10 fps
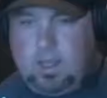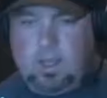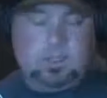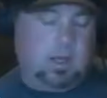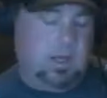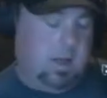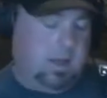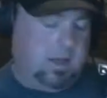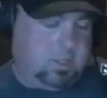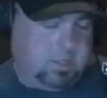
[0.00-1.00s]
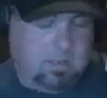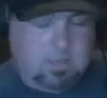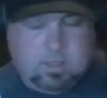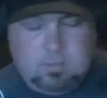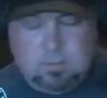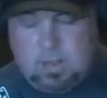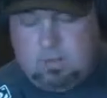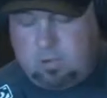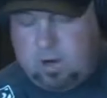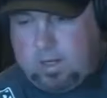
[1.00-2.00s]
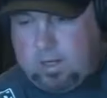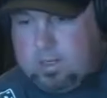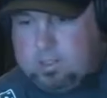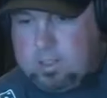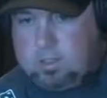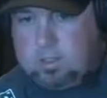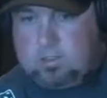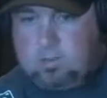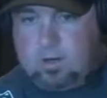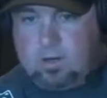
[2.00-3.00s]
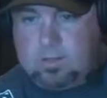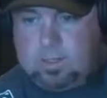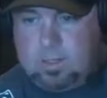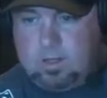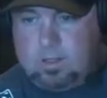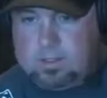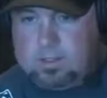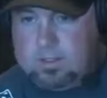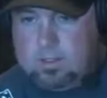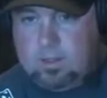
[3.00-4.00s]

yeah she uh, she's aiming to ba- break uh, jon jones record as the youngest